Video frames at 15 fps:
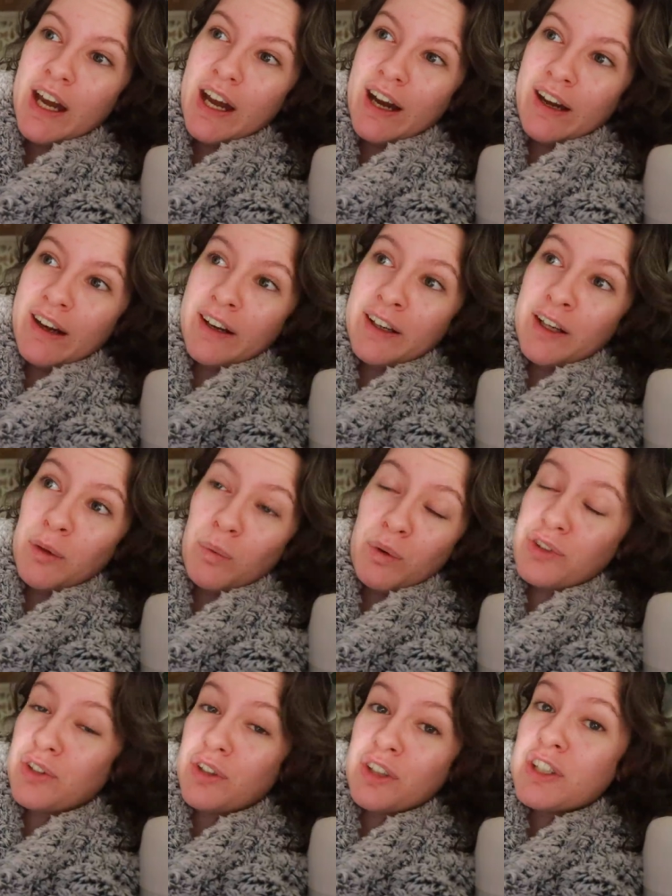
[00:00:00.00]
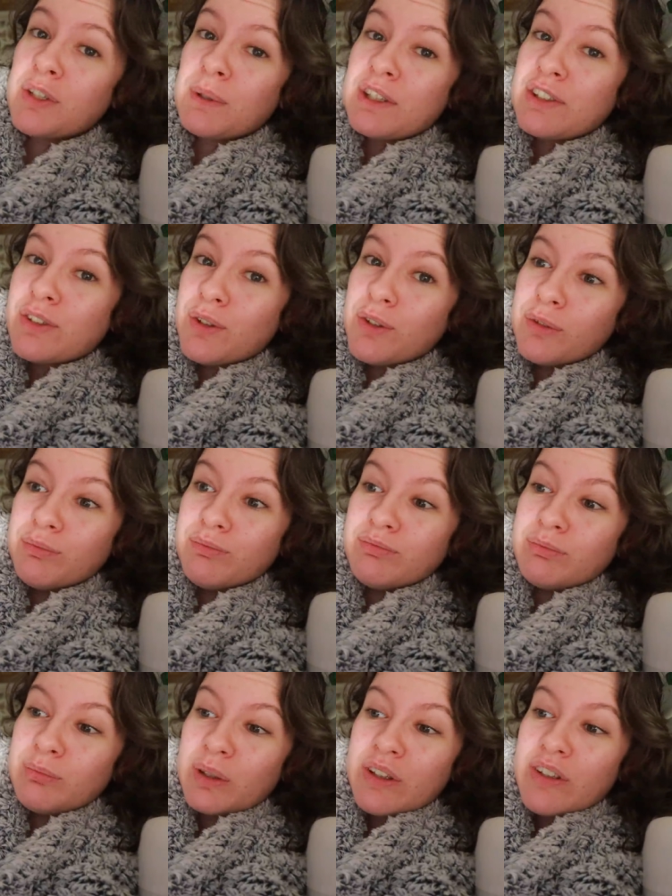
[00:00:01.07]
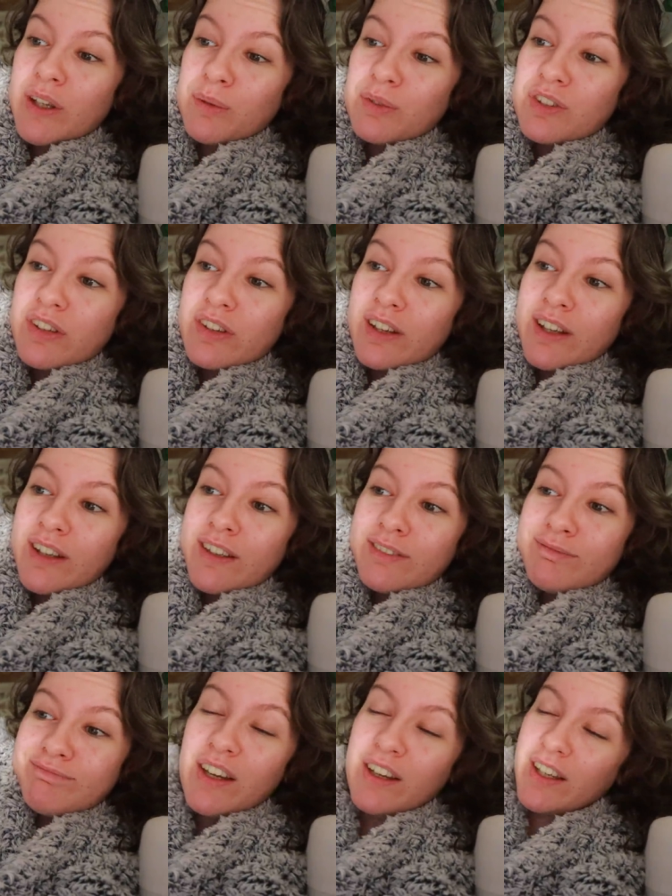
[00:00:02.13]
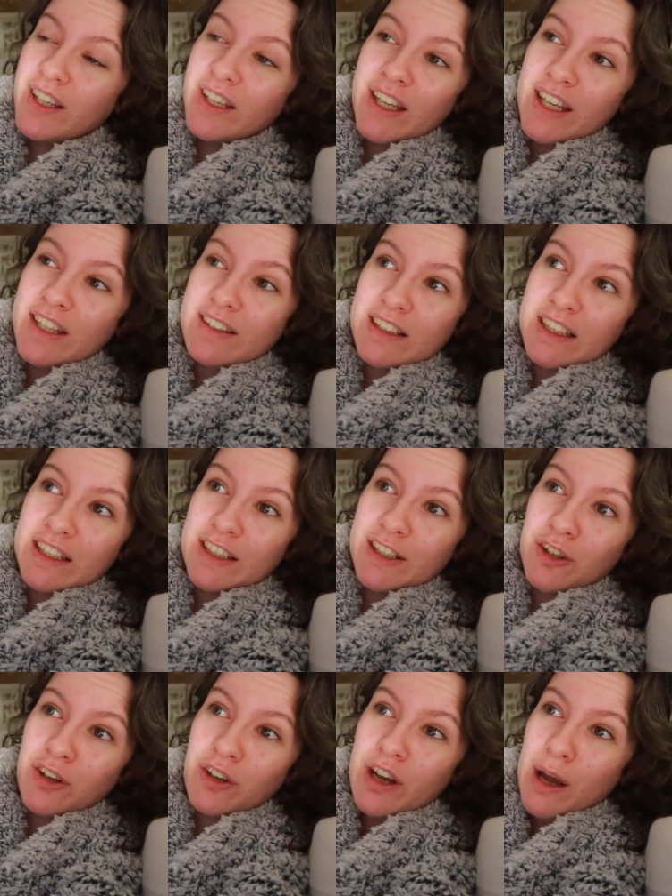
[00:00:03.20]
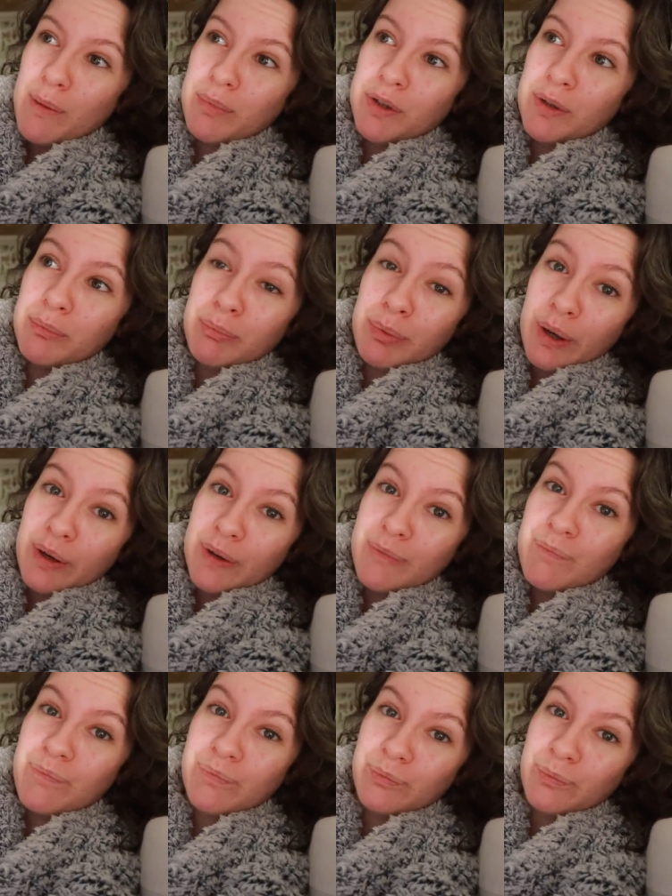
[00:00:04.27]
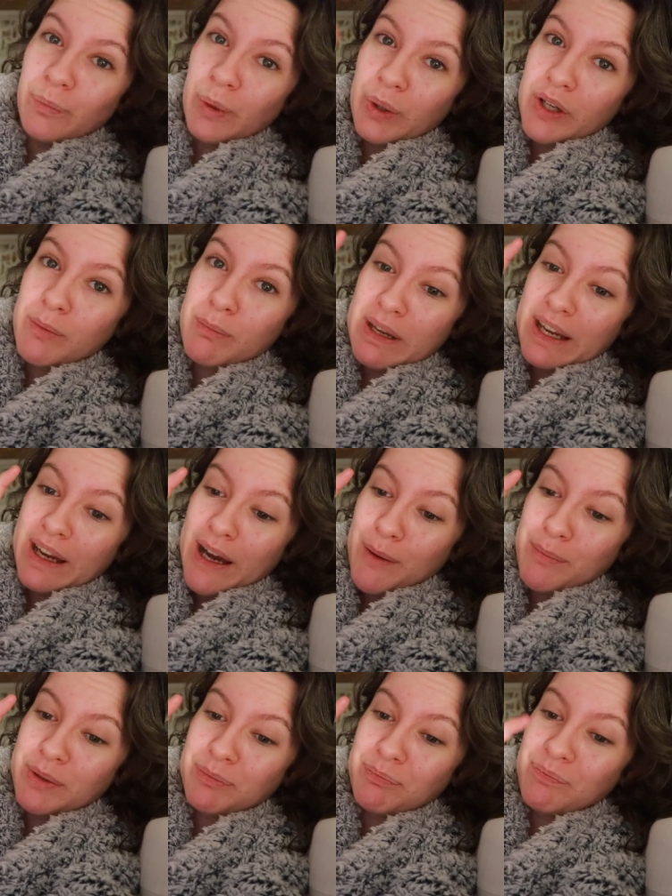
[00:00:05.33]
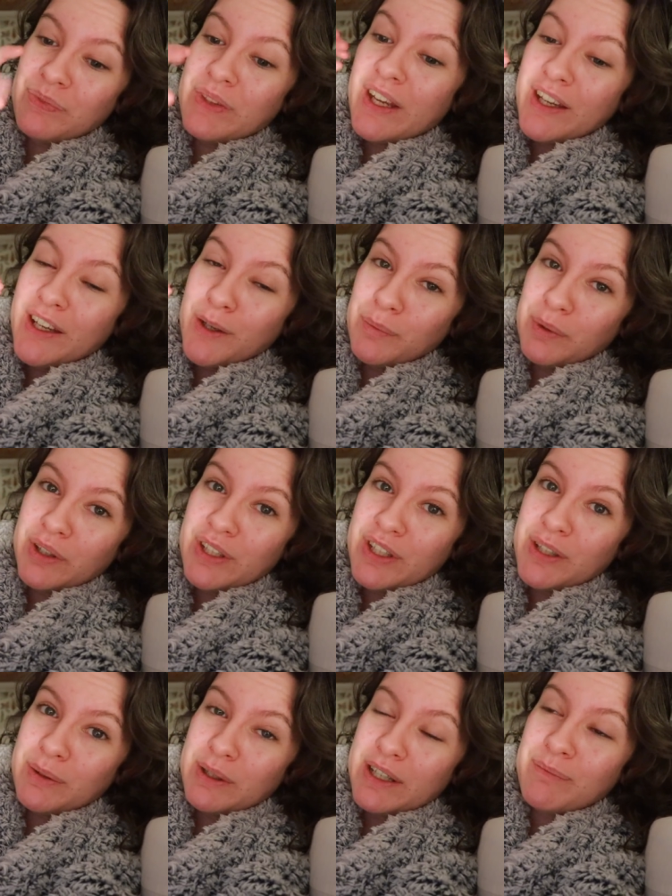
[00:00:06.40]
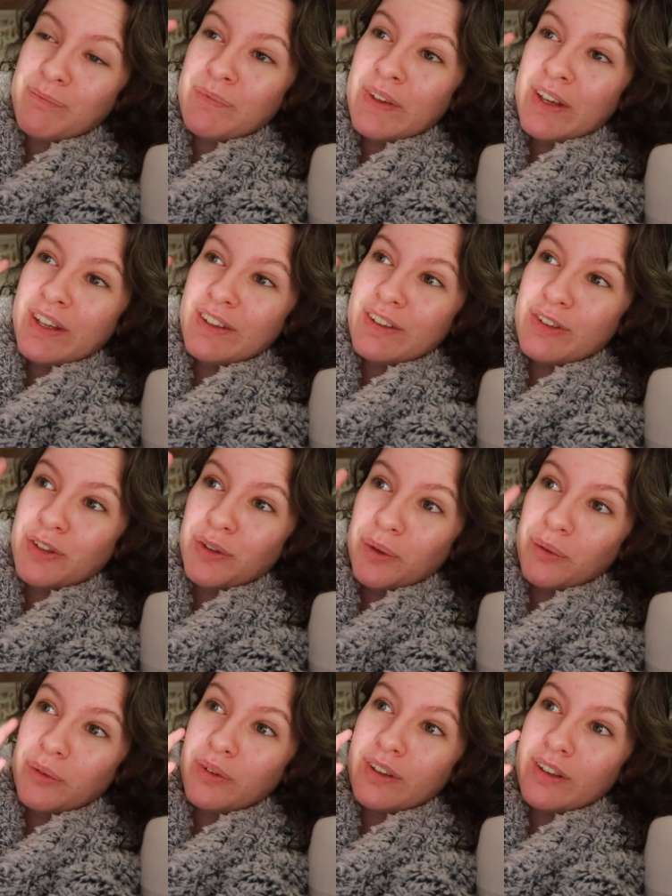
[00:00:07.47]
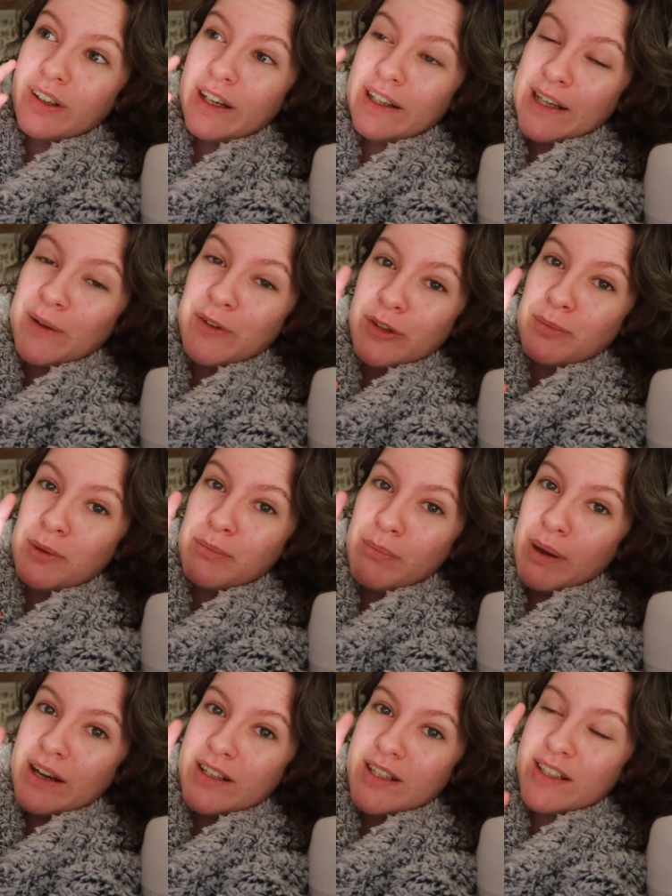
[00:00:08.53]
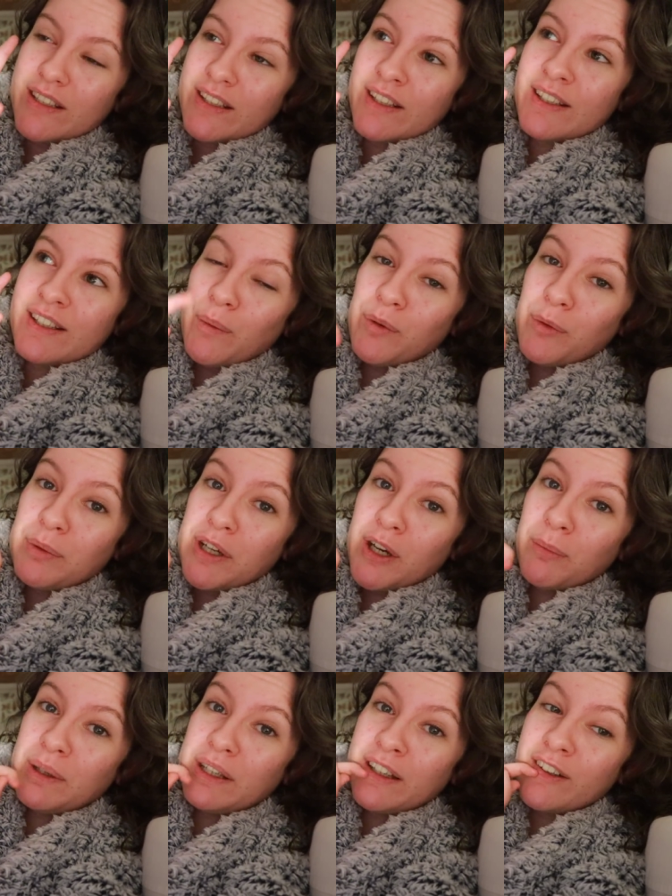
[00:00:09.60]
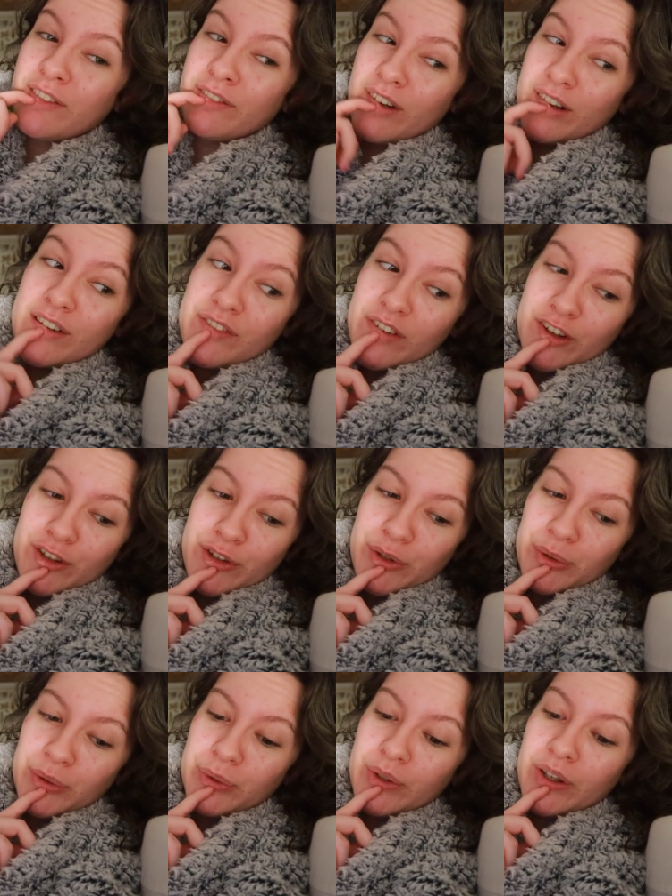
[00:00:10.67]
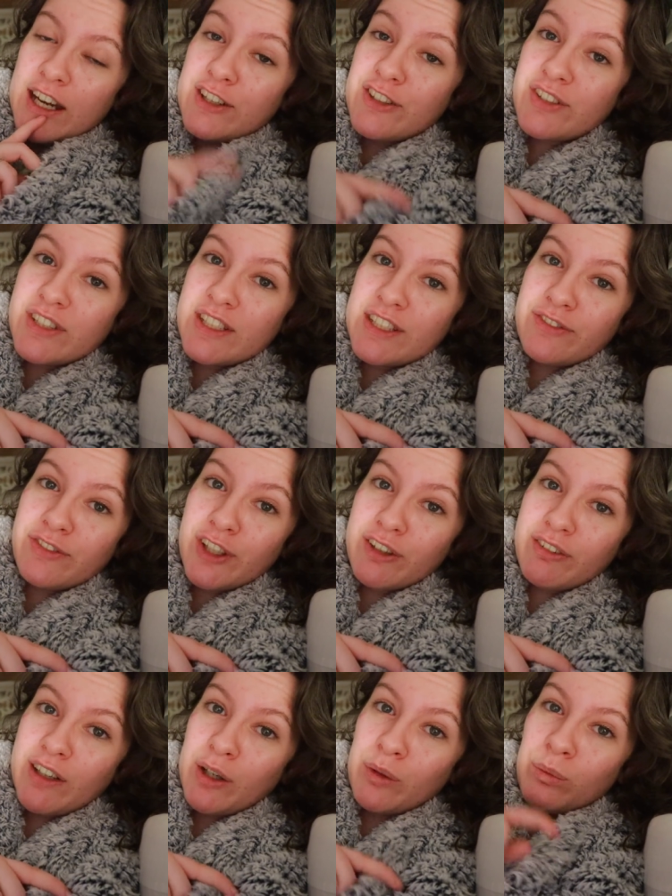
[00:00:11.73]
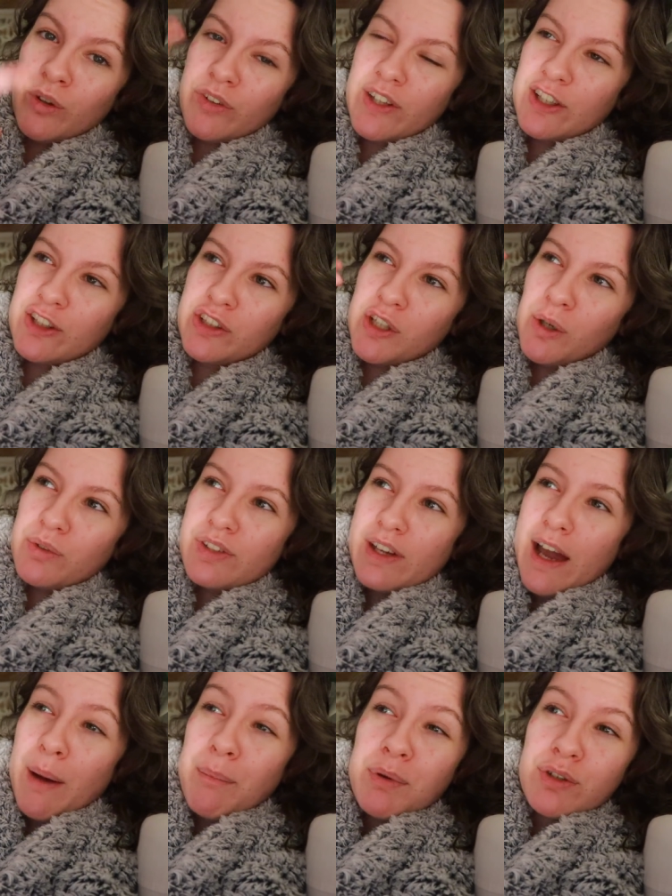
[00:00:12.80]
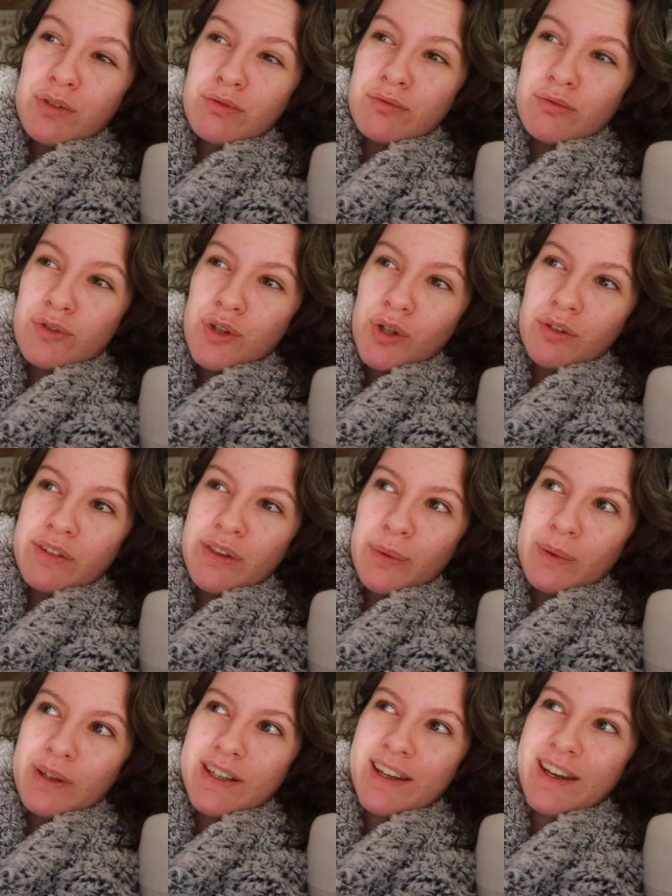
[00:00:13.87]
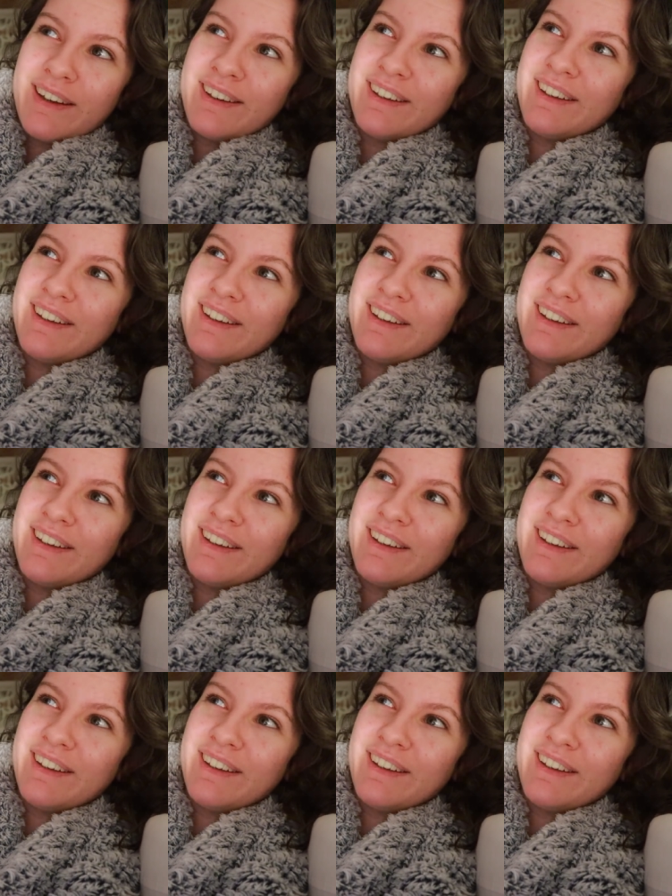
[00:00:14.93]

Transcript: I wasn't going to do it at all because I was just like, it's clearly not going to happen, but we're going to make it happen and we're going to do it. So announcement pending, that will be coming very, very soon. I just need to figure out what's actually going to happen during the week.